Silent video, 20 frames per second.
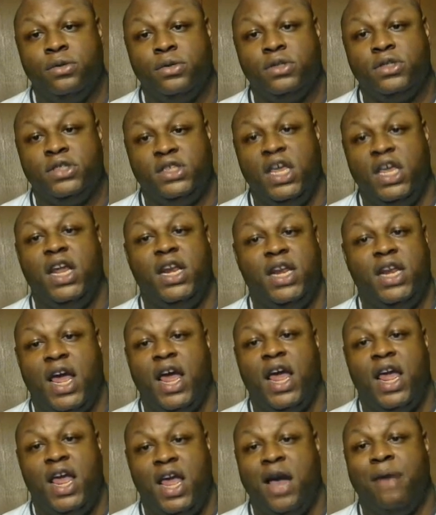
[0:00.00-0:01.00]
Sit
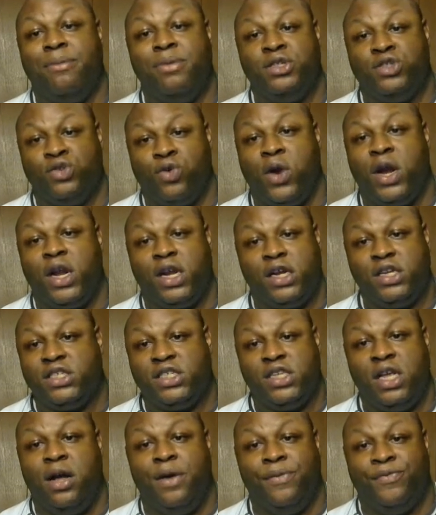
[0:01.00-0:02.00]
down, have a drink or
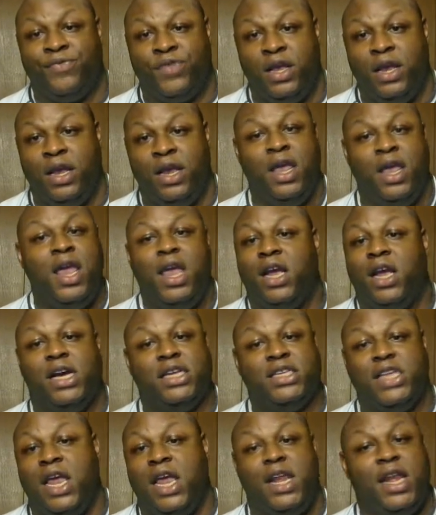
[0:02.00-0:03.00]
something.
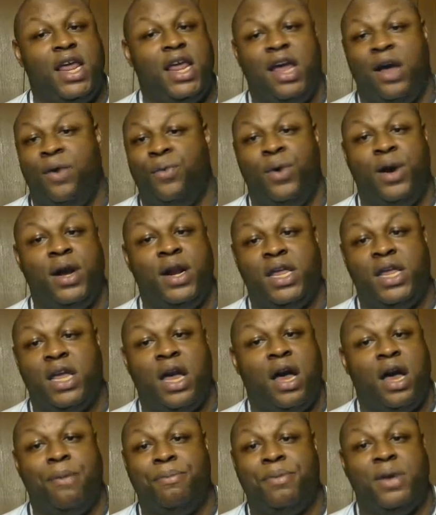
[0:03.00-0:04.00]
Cause ain't never one of
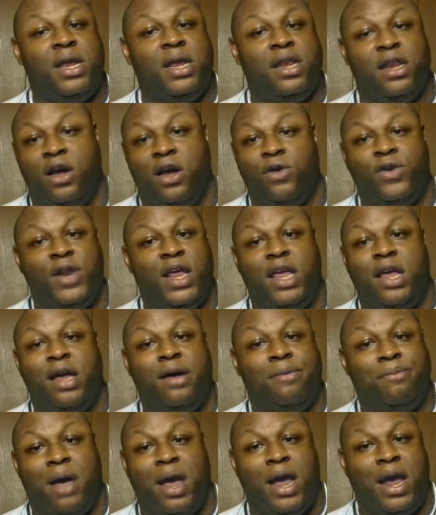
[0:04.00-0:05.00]
y'all beat no
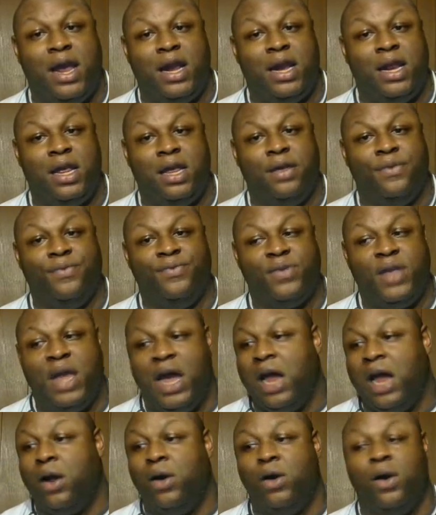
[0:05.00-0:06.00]
damn body.
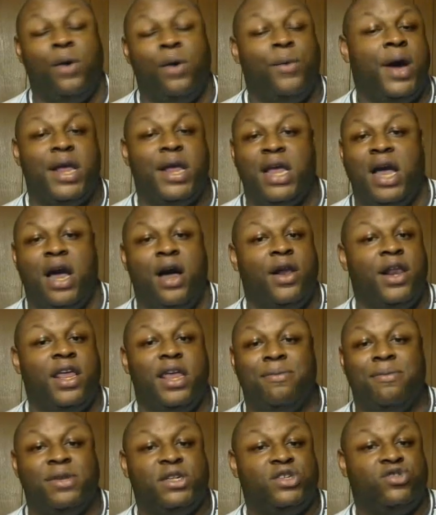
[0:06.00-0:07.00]
I don't know why y'all
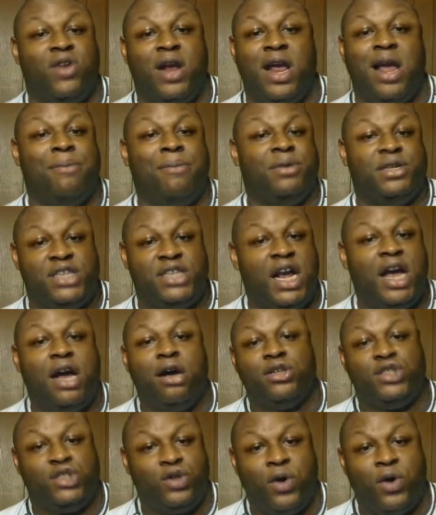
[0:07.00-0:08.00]
even trying, but
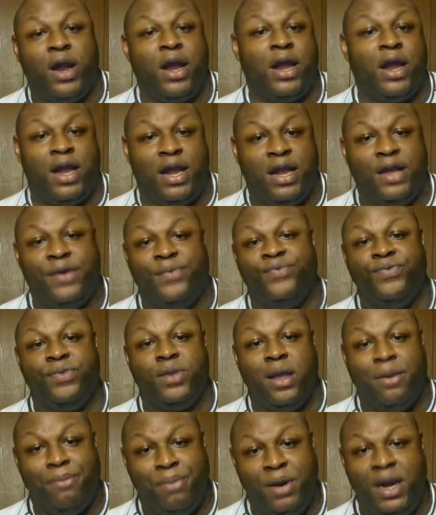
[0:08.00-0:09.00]
y'all trying.
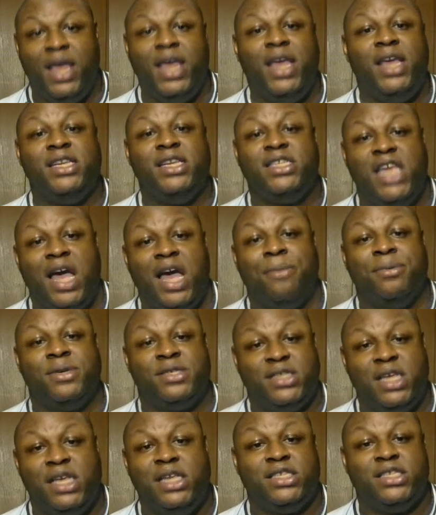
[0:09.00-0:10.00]
Please have a
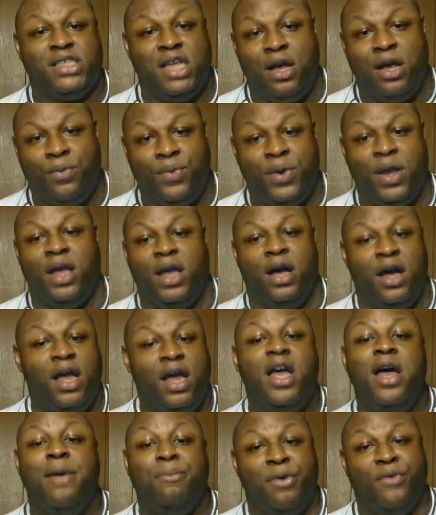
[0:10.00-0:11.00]
seat somewhere
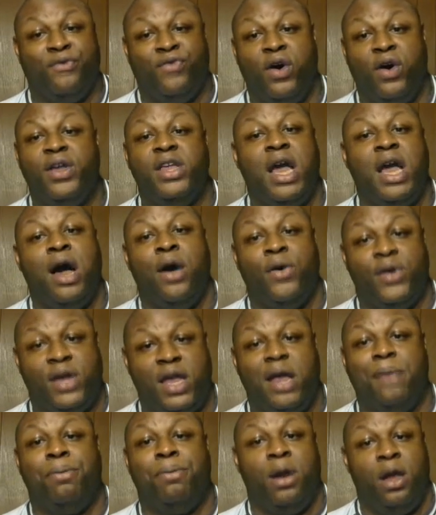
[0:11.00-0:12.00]
before y'all
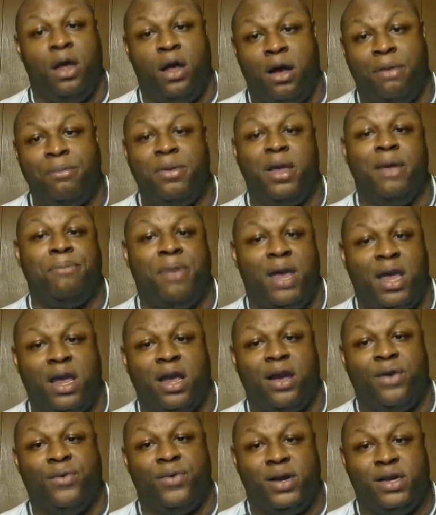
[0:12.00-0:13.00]
get plumb
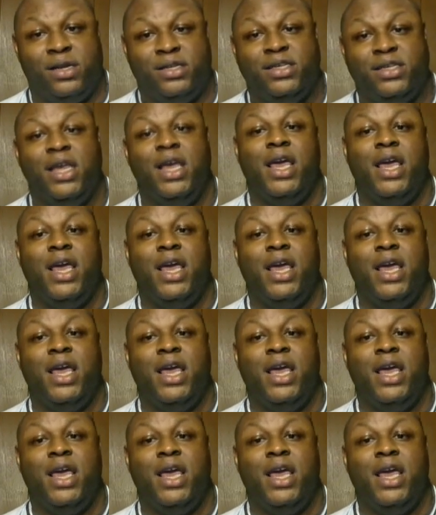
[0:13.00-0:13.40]
embarrassed.